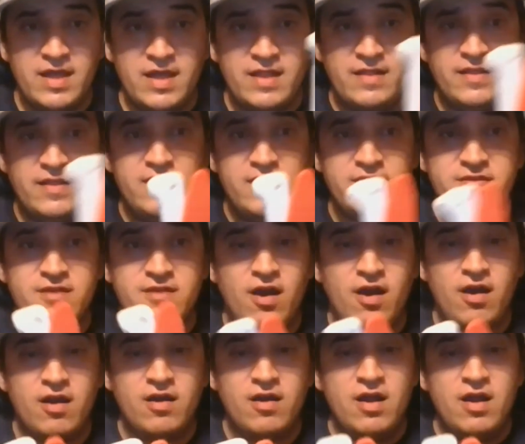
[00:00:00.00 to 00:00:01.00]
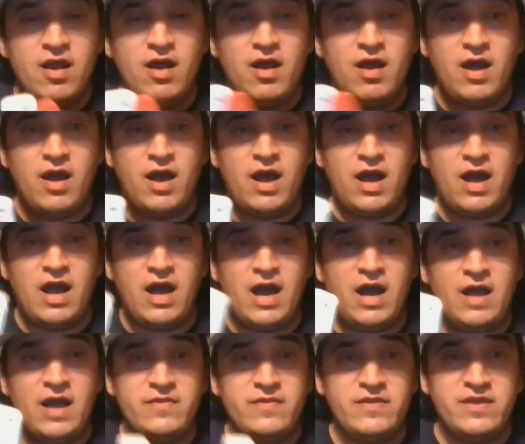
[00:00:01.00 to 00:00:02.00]
These are
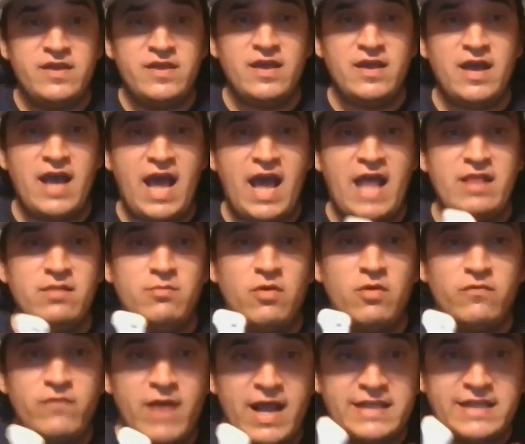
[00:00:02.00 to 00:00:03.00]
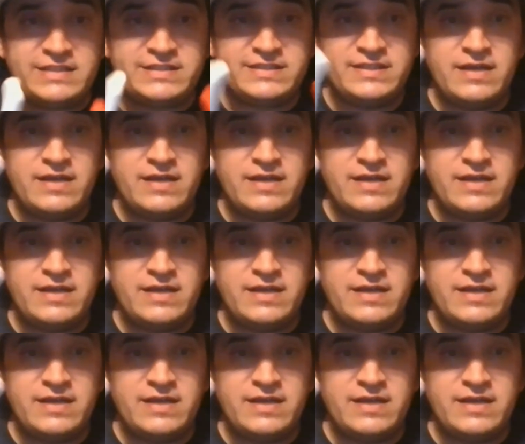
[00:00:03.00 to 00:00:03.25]
the animal rights